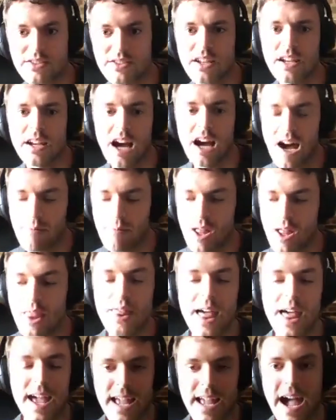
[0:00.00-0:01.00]
and
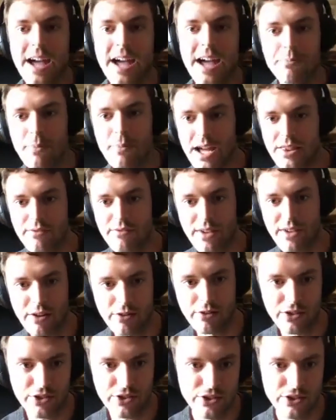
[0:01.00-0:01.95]
they had met the founders.